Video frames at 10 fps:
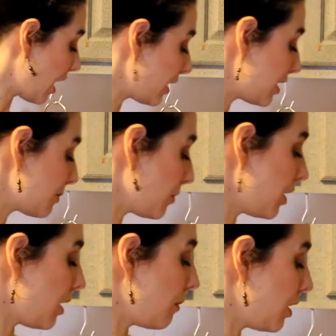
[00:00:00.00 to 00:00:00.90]
At this
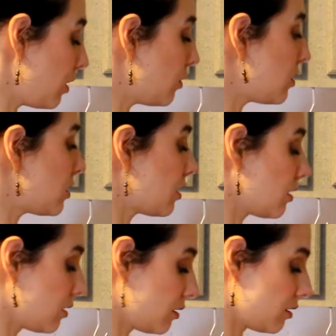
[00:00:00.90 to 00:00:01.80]
point, I'm going to use
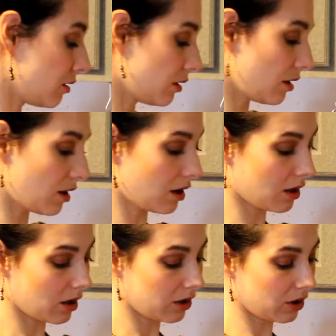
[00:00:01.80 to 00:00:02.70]

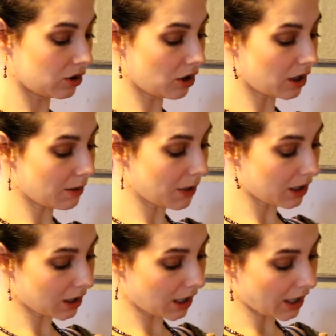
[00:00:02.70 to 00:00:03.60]
the turkey
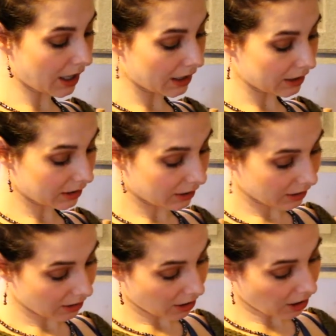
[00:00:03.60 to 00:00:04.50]
meat that I got
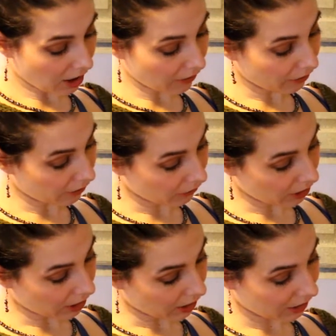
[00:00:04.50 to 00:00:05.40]
off of
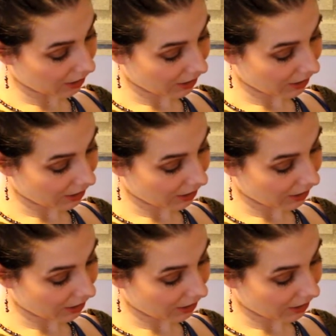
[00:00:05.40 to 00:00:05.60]
the